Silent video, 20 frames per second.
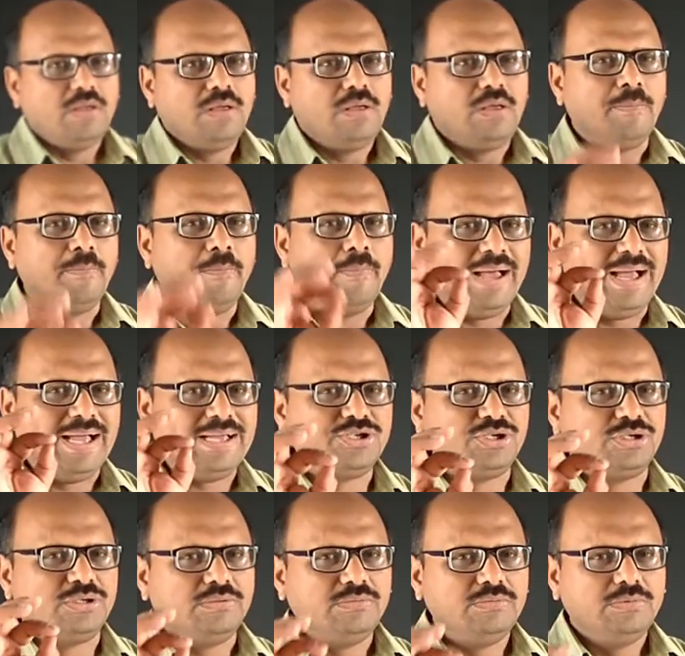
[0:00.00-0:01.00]

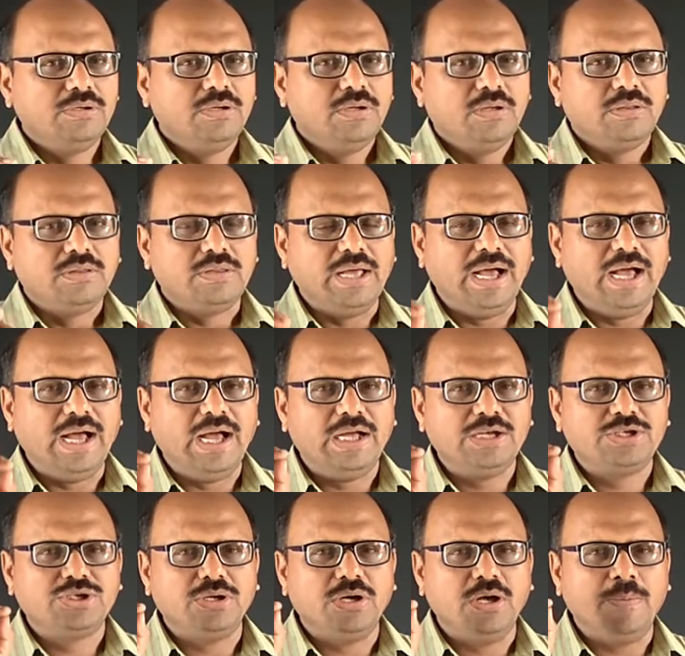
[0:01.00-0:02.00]
Imagine
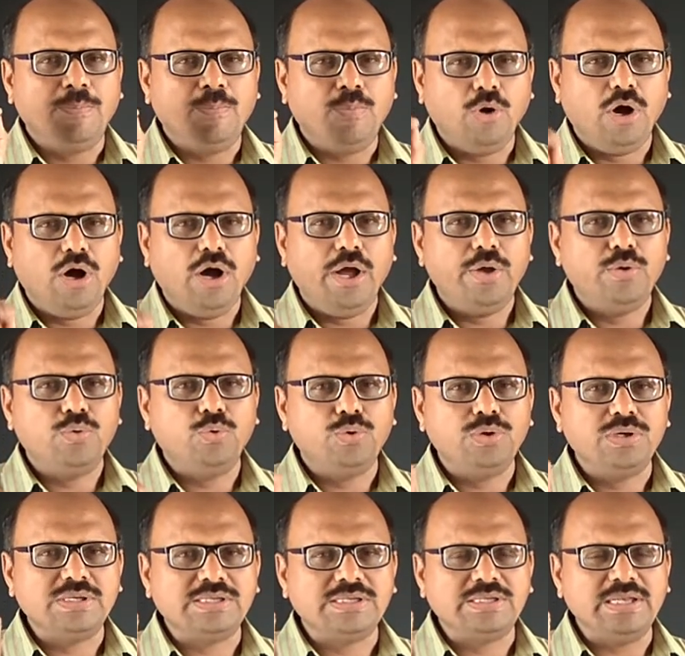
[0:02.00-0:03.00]
that a boy who
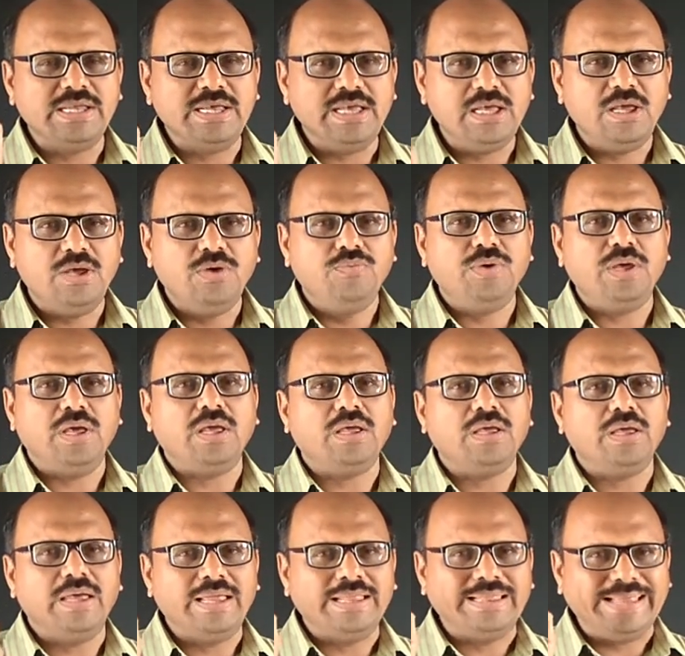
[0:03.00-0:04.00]
is
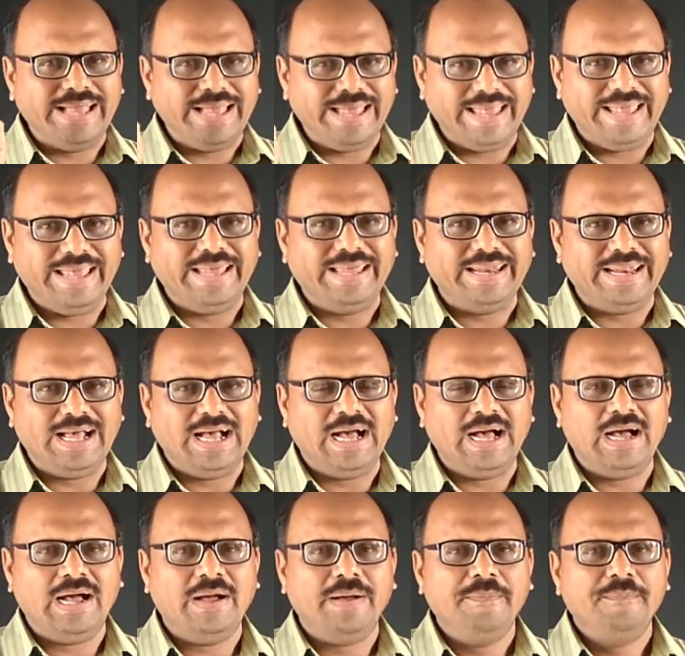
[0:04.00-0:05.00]
living in the
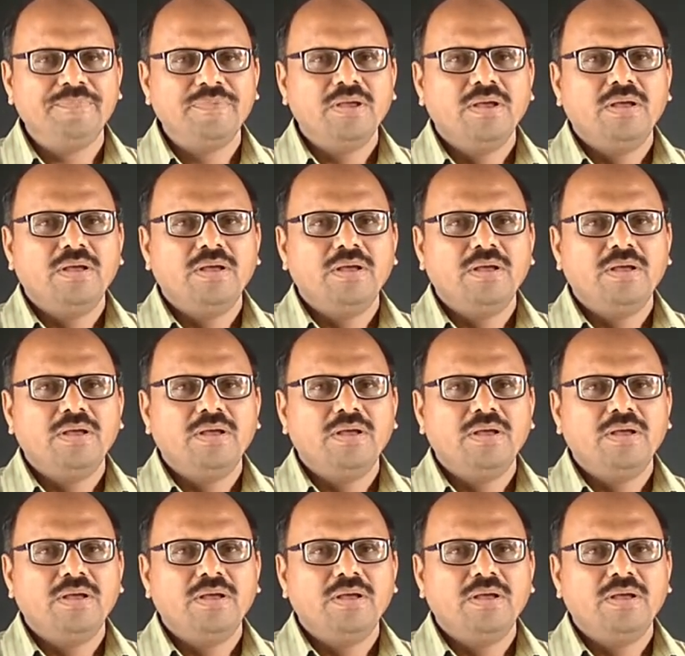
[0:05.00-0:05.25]
era,